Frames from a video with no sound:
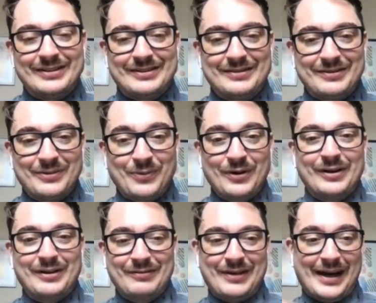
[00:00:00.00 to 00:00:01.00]
and the
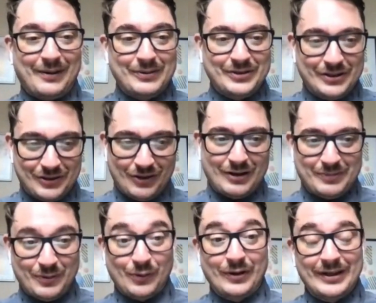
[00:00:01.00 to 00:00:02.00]
work of the
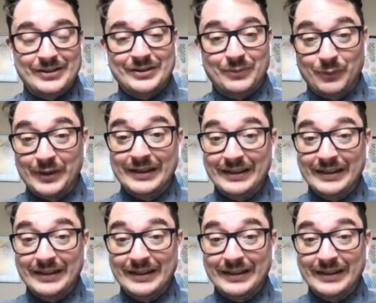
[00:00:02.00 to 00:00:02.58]
acquisition entrepreneur isn't